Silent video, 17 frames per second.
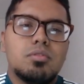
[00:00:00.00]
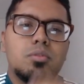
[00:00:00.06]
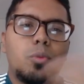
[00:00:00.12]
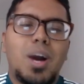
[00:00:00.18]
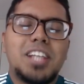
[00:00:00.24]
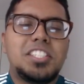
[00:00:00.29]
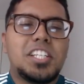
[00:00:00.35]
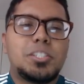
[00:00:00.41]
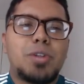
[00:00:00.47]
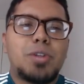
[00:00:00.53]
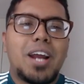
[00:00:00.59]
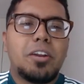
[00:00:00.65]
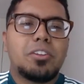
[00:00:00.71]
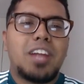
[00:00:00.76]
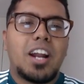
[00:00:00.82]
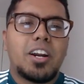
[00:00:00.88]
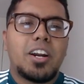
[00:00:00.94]
Why is he trying
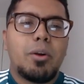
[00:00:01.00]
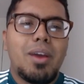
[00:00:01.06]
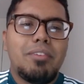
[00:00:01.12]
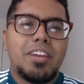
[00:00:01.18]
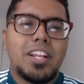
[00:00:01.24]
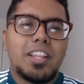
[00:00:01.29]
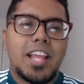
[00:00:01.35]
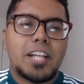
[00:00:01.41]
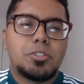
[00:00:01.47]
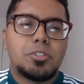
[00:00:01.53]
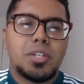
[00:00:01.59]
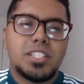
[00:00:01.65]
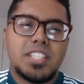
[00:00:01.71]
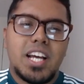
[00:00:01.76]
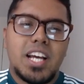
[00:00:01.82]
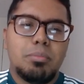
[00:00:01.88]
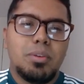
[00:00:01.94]
to Thunder Wave an
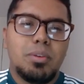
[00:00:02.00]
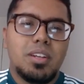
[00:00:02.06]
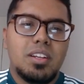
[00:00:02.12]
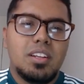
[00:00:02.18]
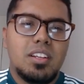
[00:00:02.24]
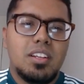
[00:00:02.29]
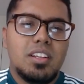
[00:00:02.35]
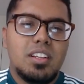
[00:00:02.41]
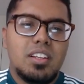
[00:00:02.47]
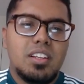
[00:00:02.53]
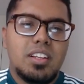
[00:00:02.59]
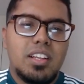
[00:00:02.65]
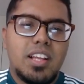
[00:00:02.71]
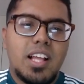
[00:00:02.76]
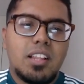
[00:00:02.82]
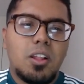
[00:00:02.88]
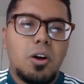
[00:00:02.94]
Electric type?
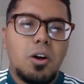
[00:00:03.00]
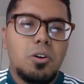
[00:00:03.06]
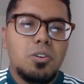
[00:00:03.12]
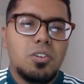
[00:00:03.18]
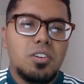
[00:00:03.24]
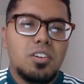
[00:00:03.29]
Hello?